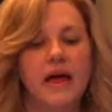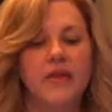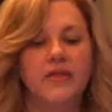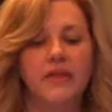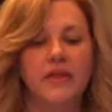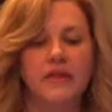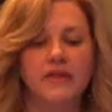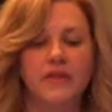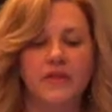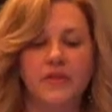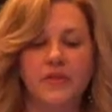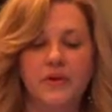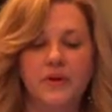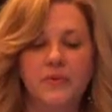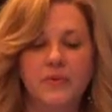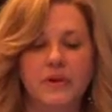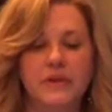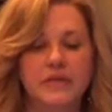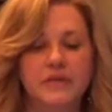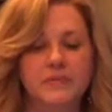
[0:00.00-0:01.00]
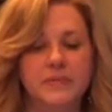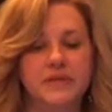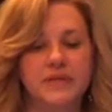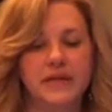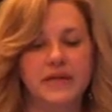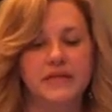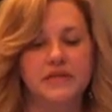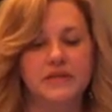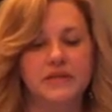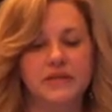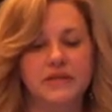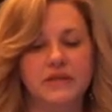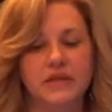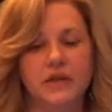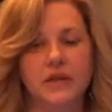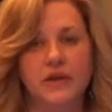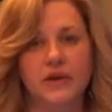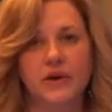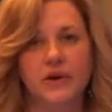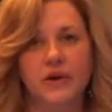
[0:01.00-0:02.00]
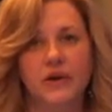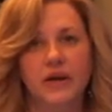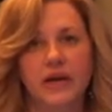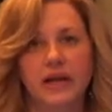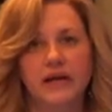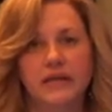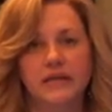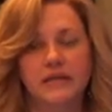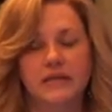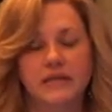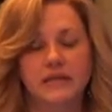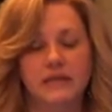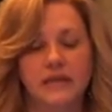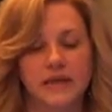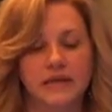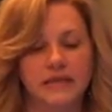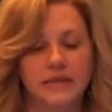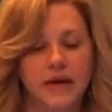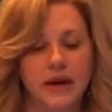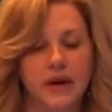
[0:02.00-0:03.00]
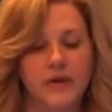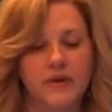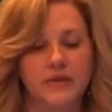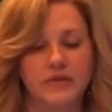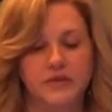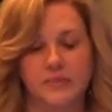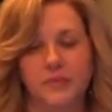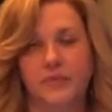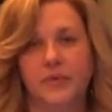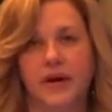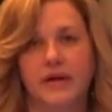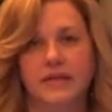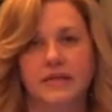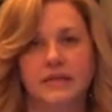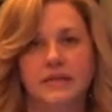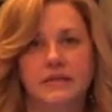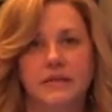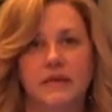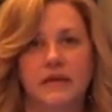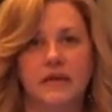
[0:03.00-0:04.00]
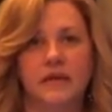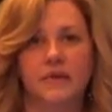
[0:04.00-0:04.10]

Then the third one is potential security and terrorism threats.